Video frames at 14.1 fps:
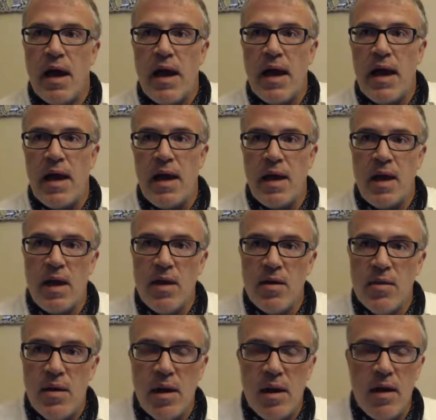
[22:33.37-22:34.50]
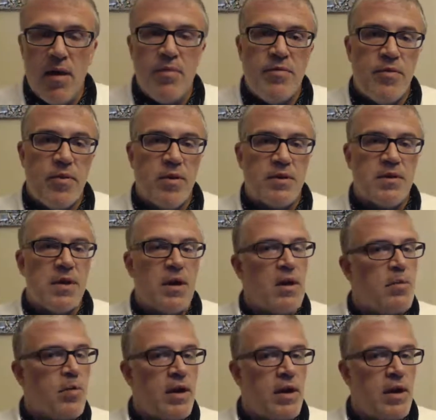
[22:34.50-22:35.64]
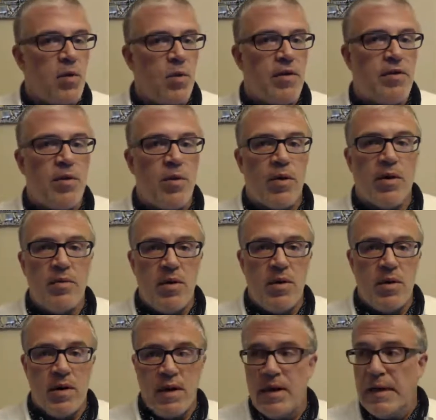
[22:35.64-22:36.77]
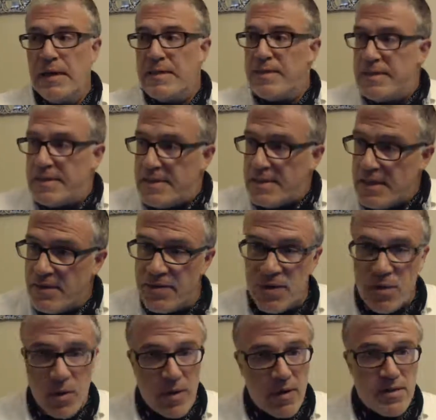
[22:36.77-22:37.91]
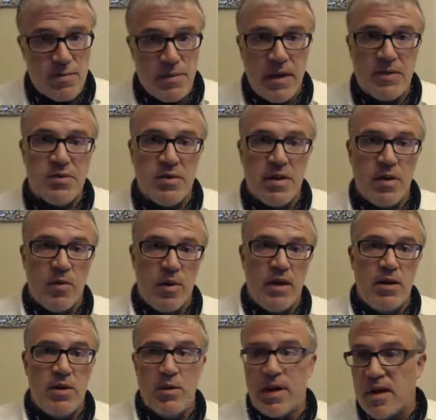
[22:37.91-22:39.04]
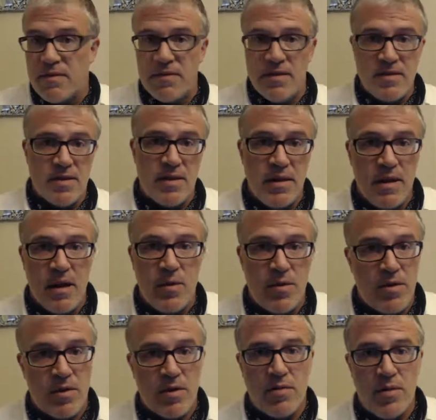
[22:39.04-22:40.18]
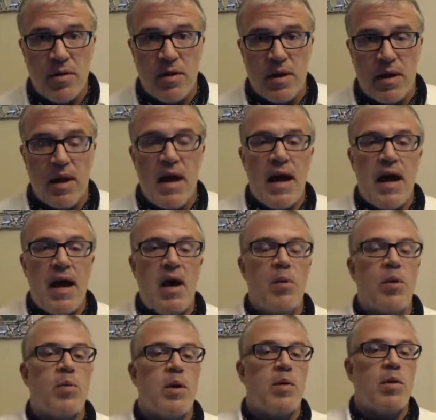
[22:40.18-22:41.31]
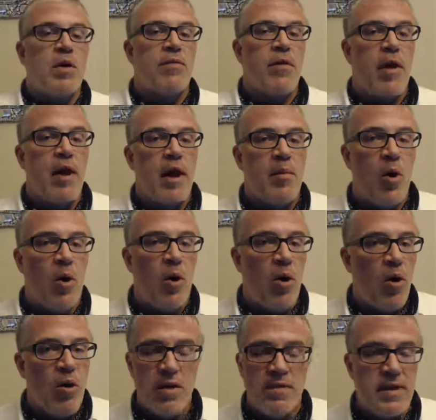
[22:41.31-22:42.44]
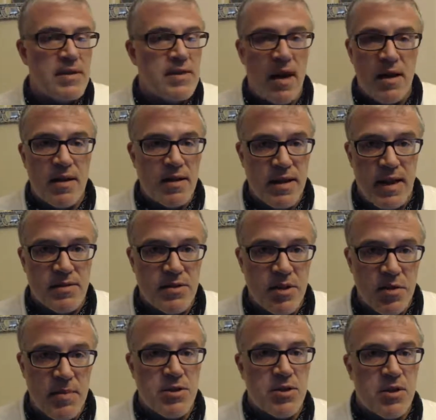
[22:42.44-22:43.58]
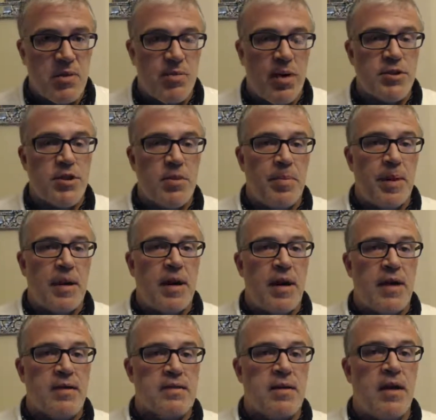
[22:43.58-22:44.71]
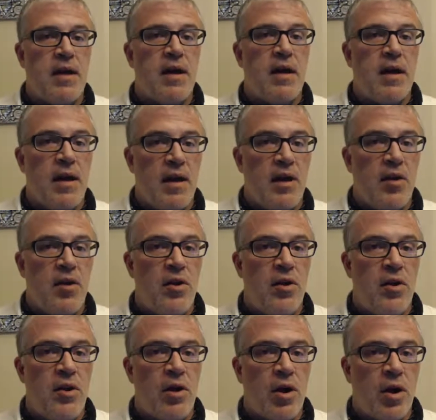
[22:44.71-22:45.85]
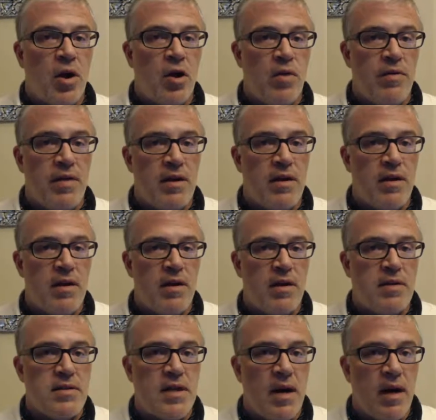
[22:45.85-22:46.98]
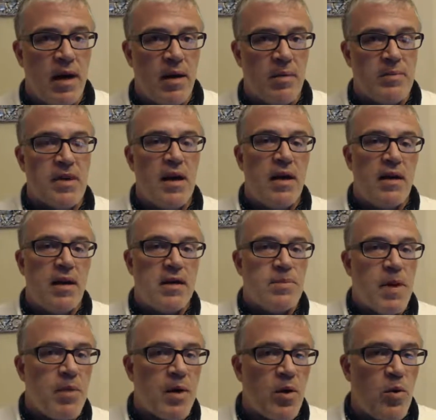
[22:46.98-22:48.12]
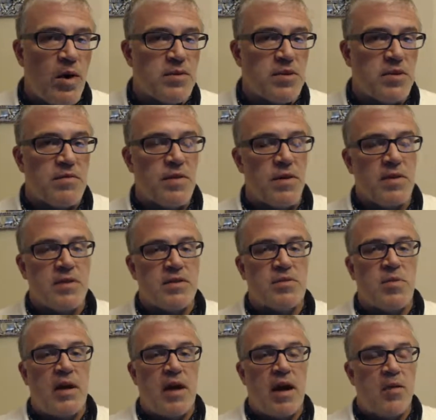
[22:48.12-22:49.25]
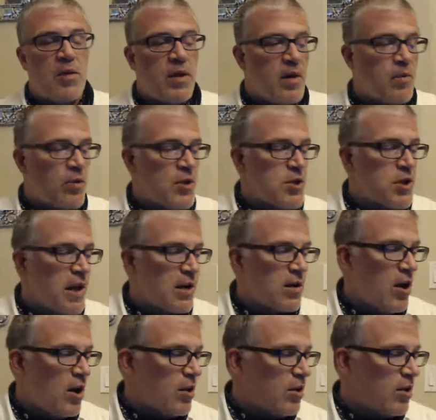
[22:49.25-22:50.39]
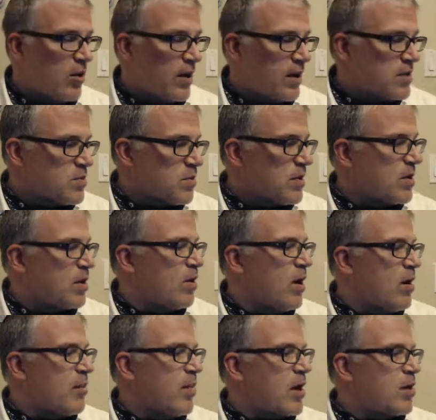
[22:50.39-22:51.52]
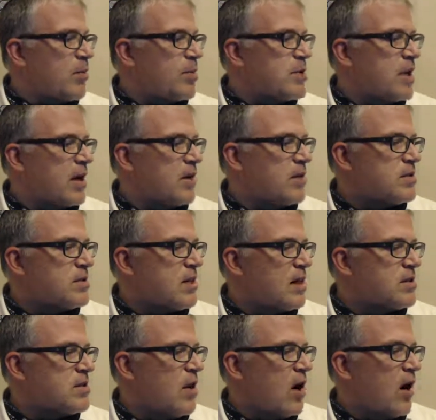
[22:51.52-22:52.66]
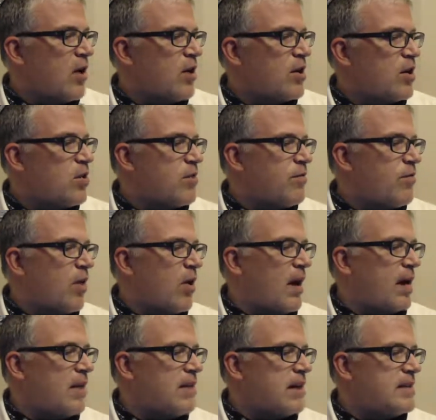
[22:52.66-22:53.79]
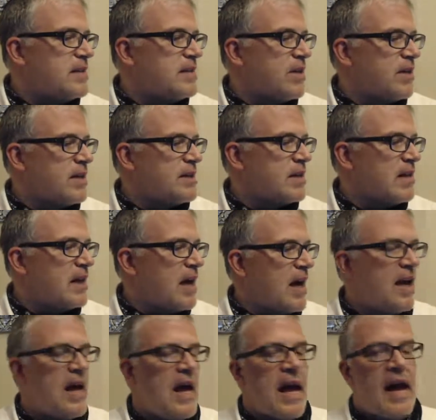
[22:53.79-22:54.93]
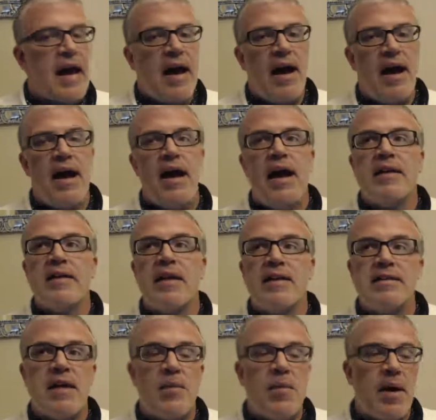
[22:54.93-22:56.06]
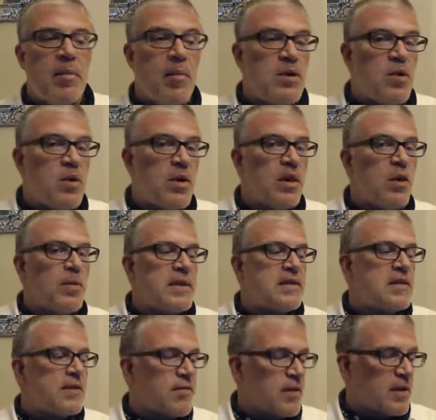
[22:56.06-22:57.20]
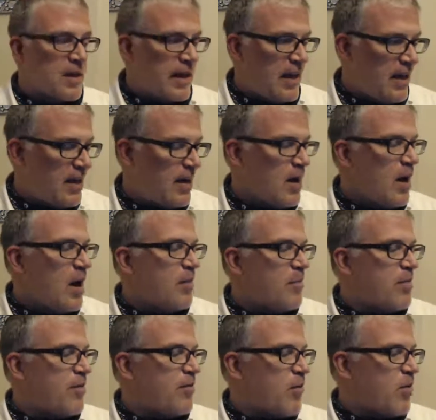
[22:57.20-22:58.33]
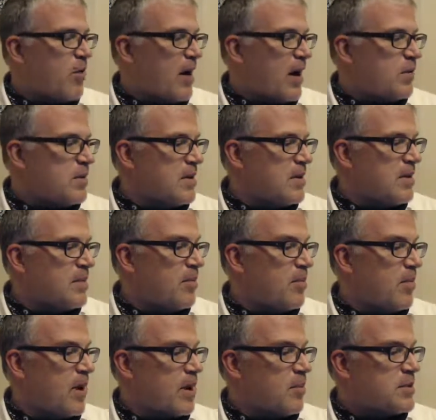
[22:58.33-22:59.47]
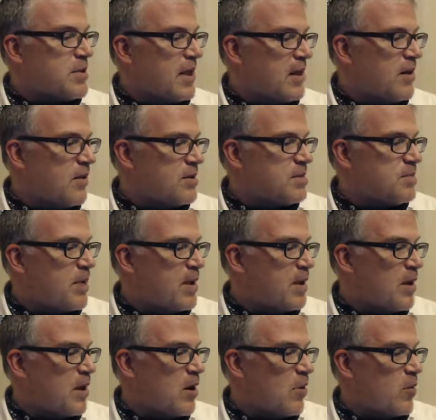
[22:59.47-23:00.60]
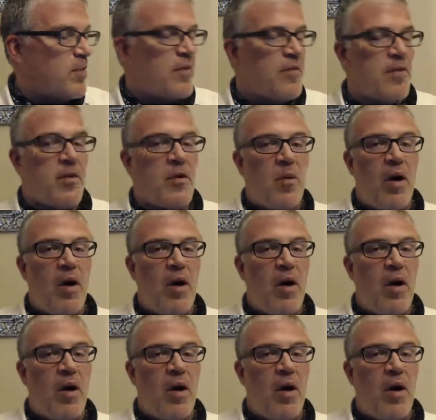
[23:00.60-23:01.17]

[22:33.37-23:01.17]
a hub for celebrating with your community, even or especially when you can't physically get with your community? How would we reframe all of these holidays that are mentioned in Parashat Pinchas in COVID times? That's my big question for you this week. I really appreciate learning this with you. Michael Pacheco says, are you going to do the fall holiday series again? Let's see. I'm going to do it a little bit differently. Michael Pacheco has been here with me for a little